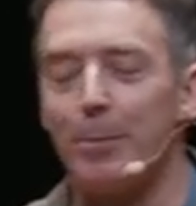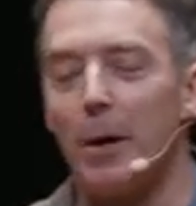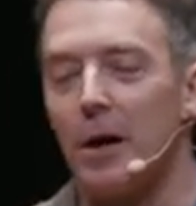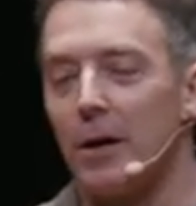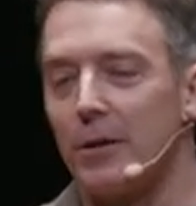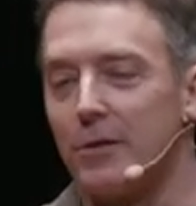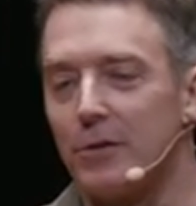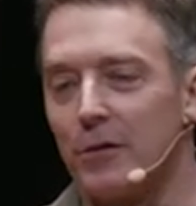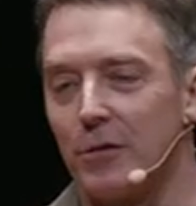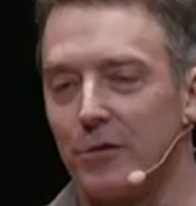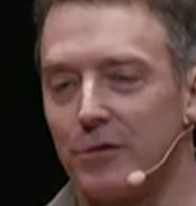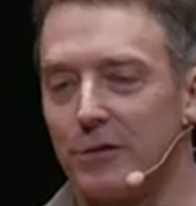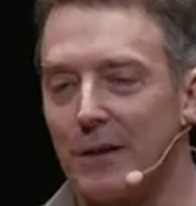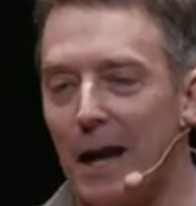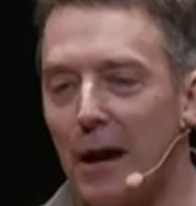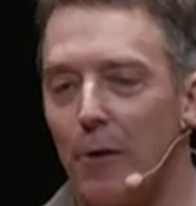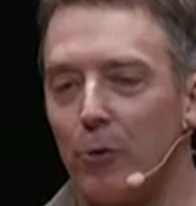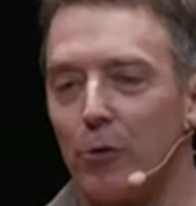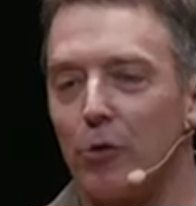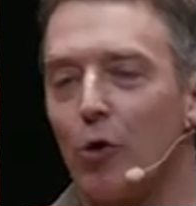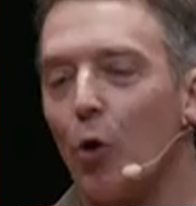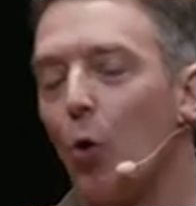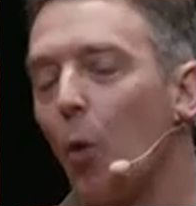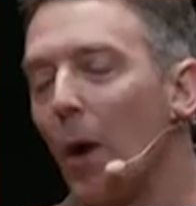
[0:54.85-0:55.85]
respond to
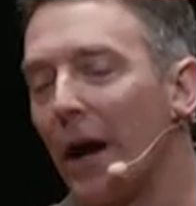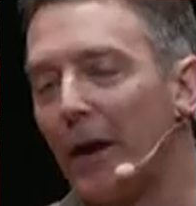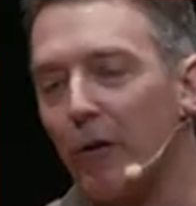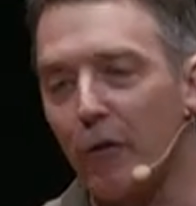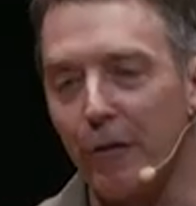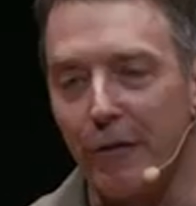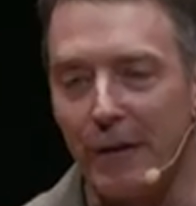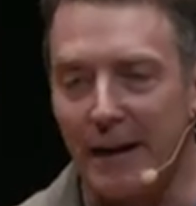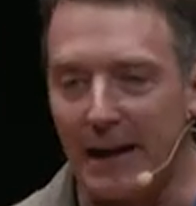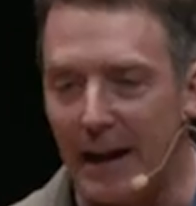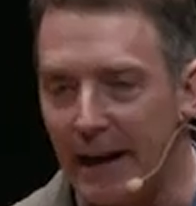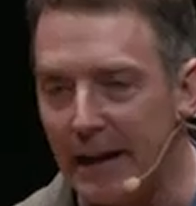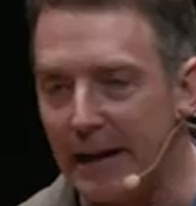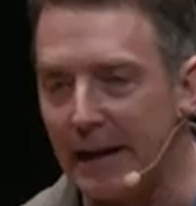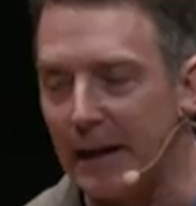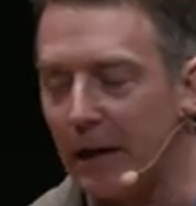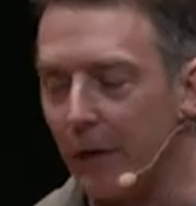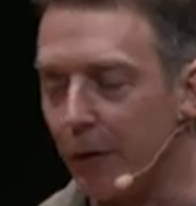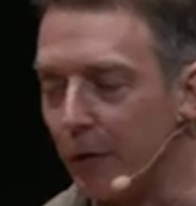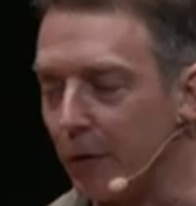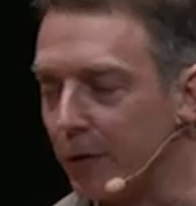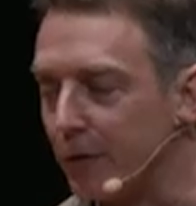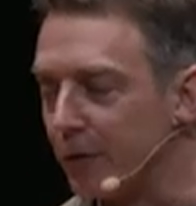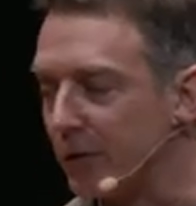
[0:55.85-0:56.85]
sound quicker than
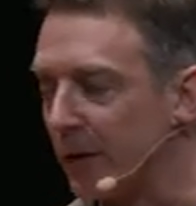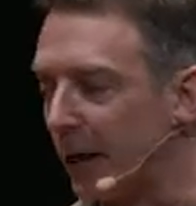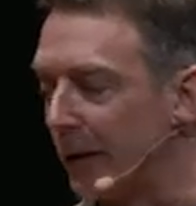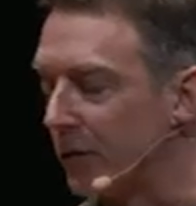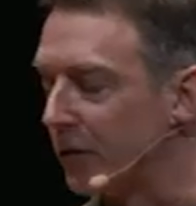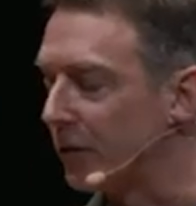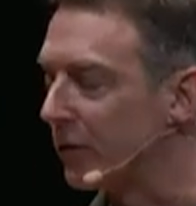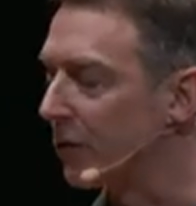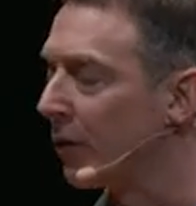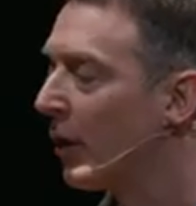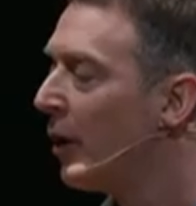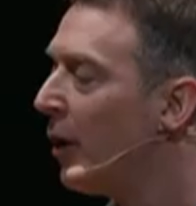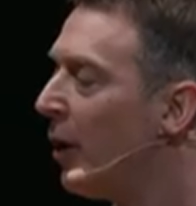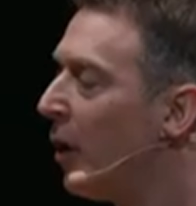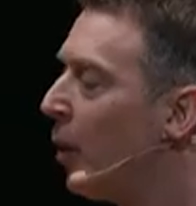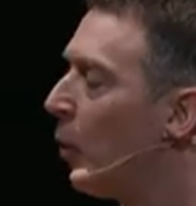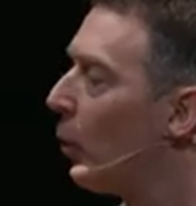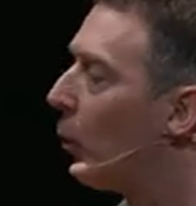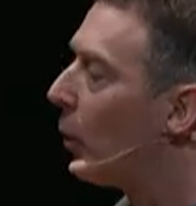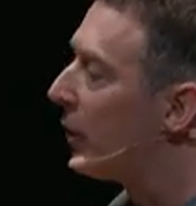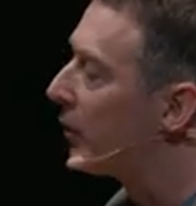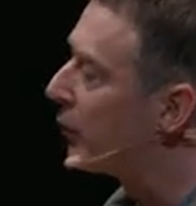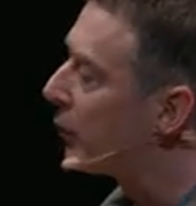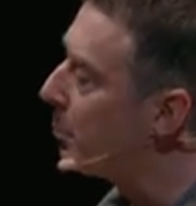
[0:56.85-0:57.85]
any other sense,
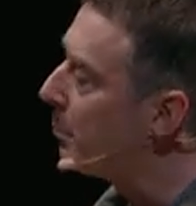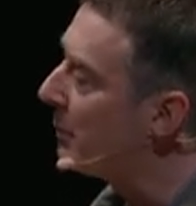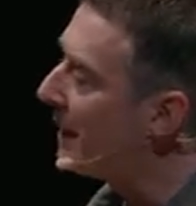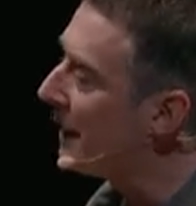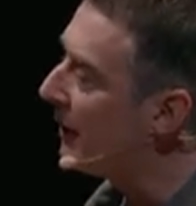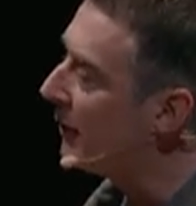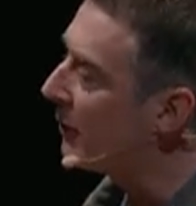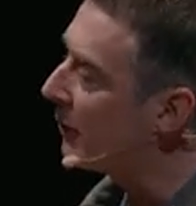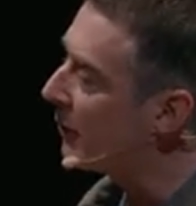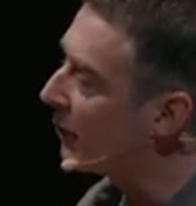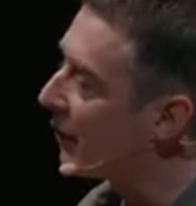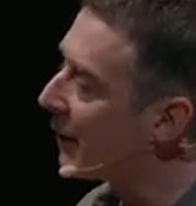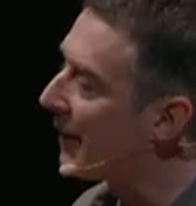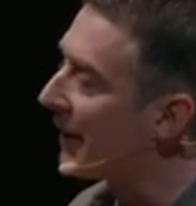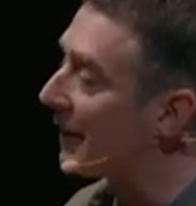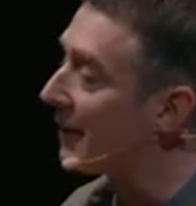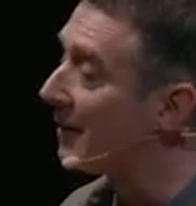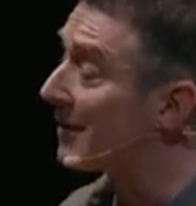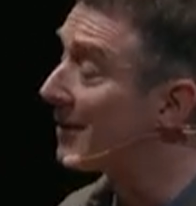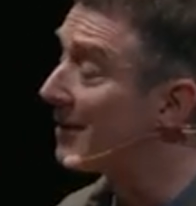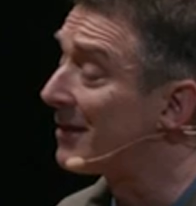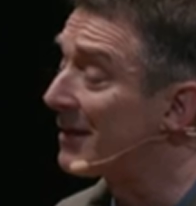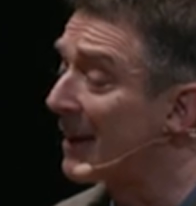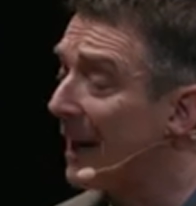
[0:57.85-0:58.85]
which means
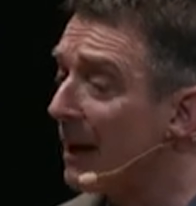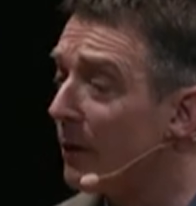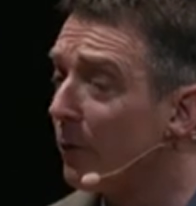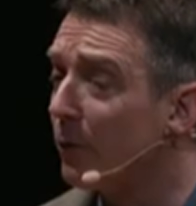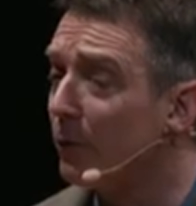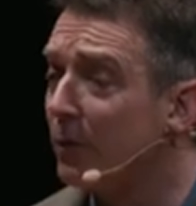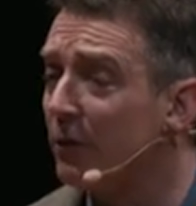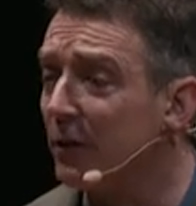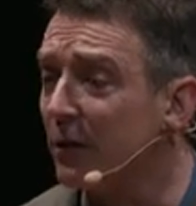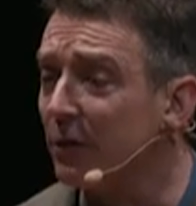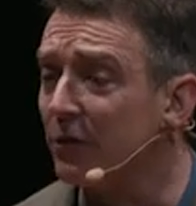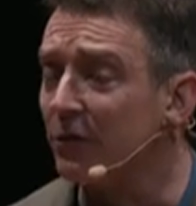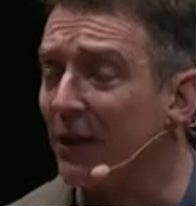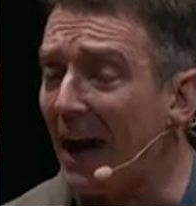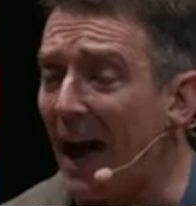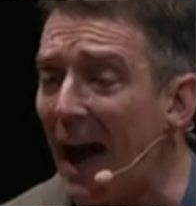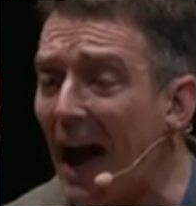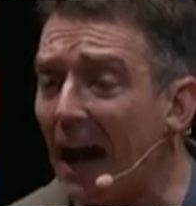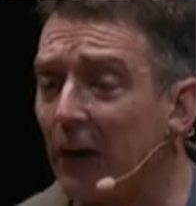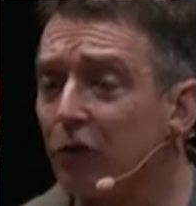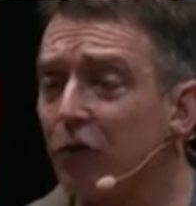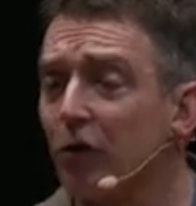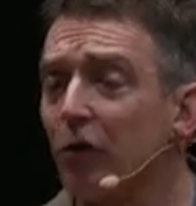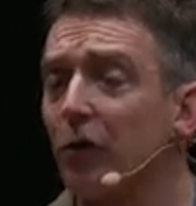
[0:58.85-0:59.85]
that sound is
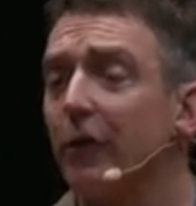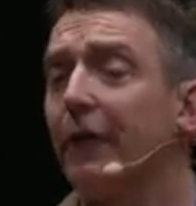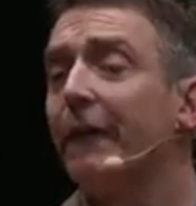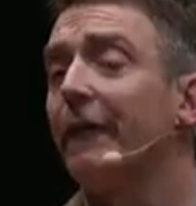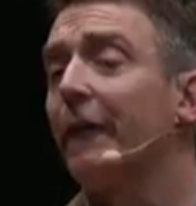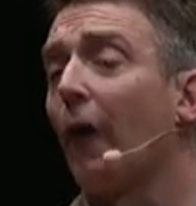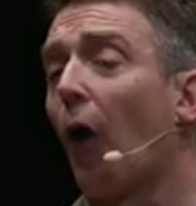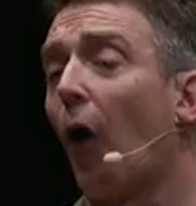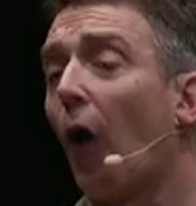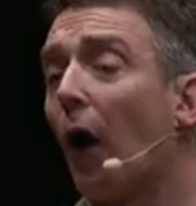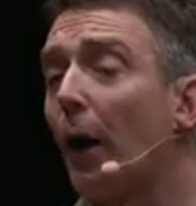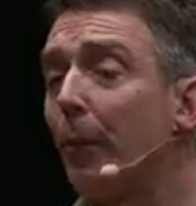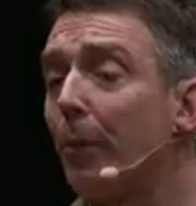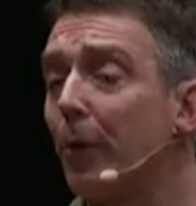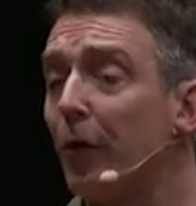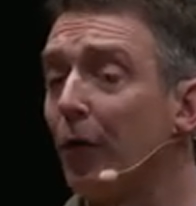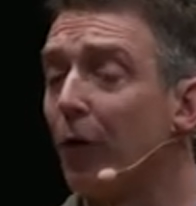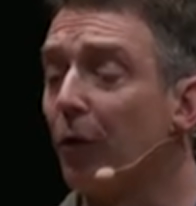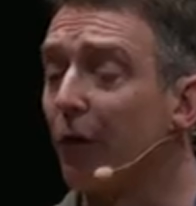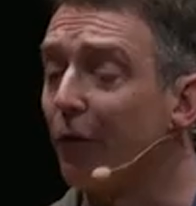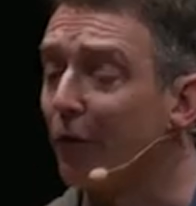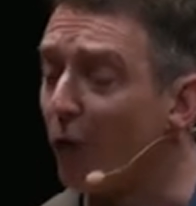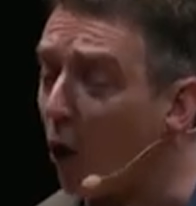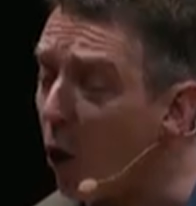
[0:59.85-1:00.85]
actually the
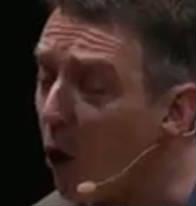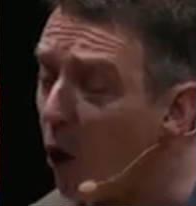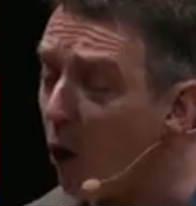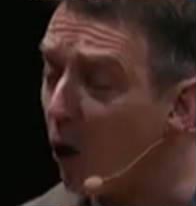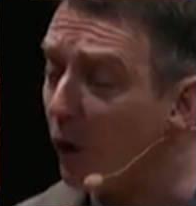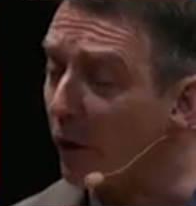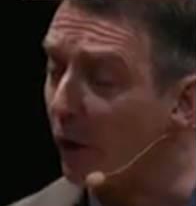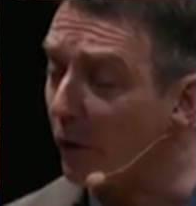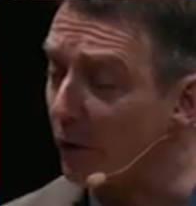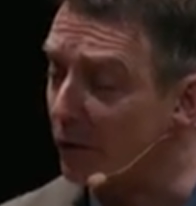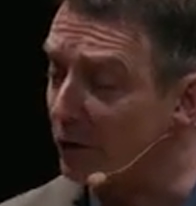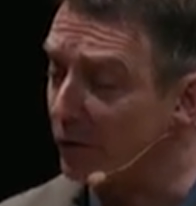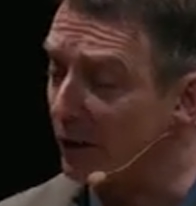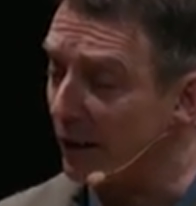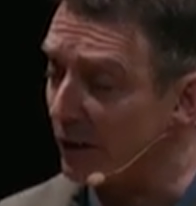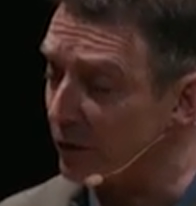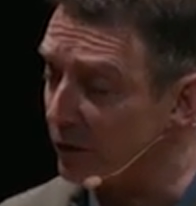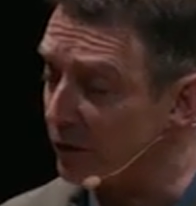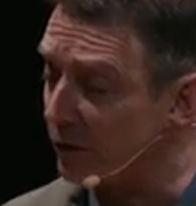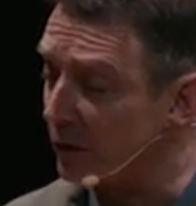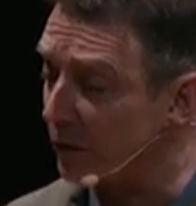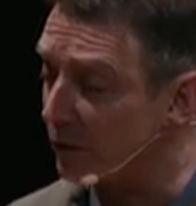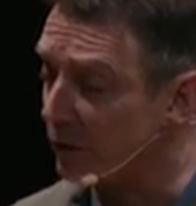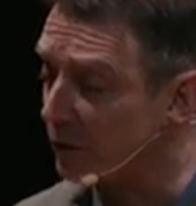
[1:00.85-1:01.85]
arbiter of all our
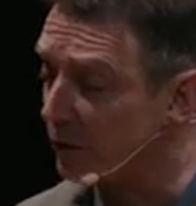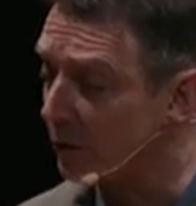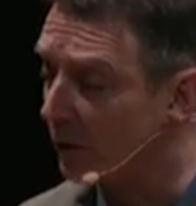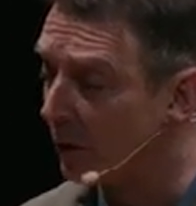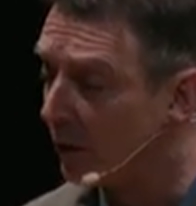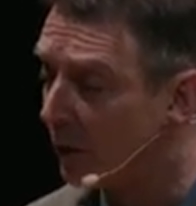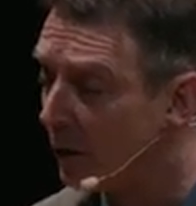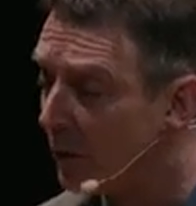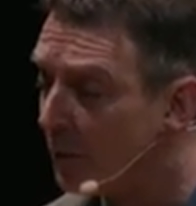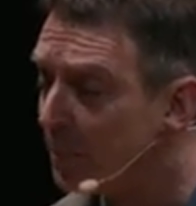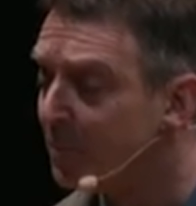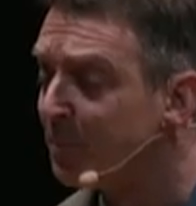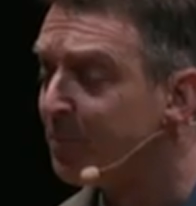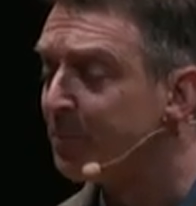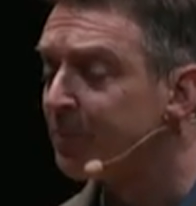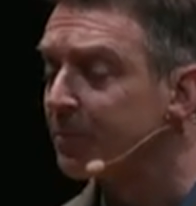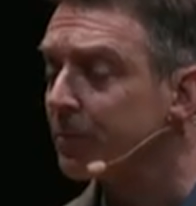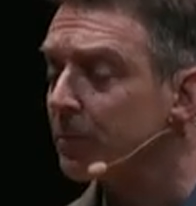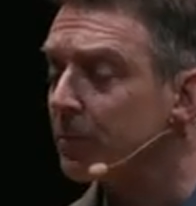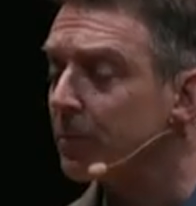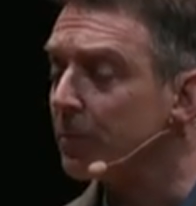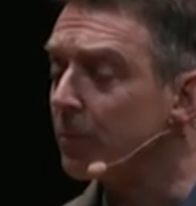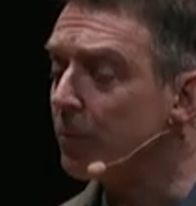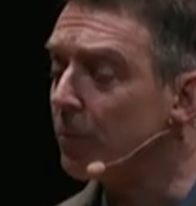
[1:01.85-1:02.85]
senses.
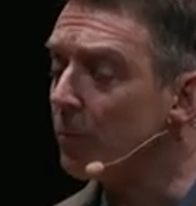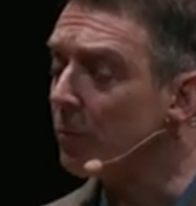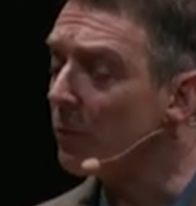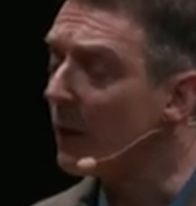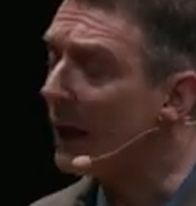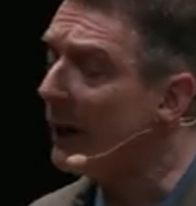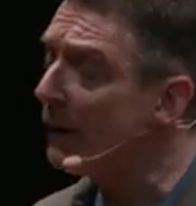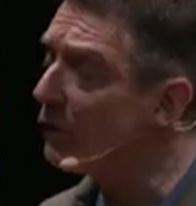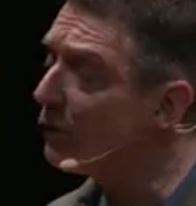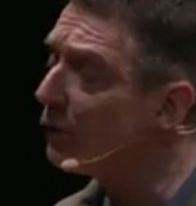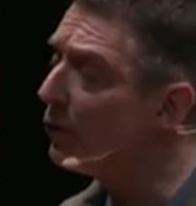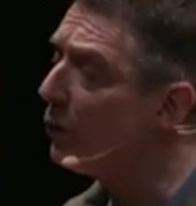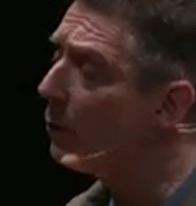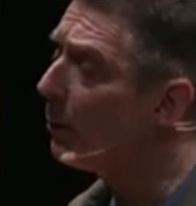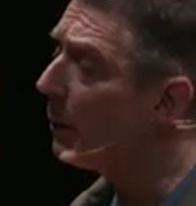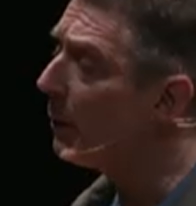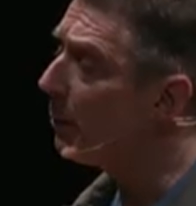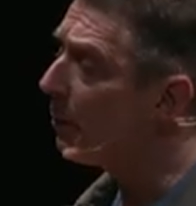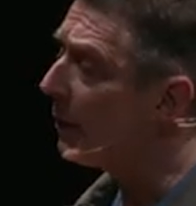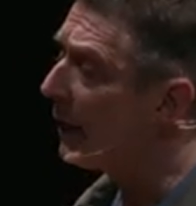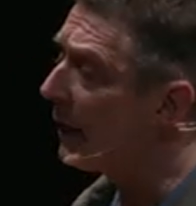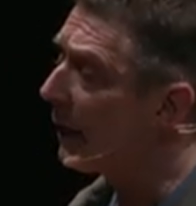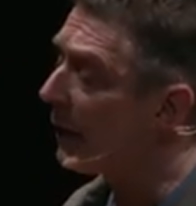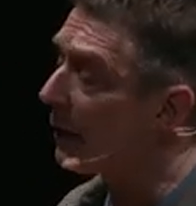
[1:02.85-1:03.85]
As
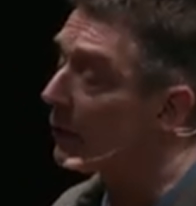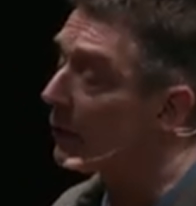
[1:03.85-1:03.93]
human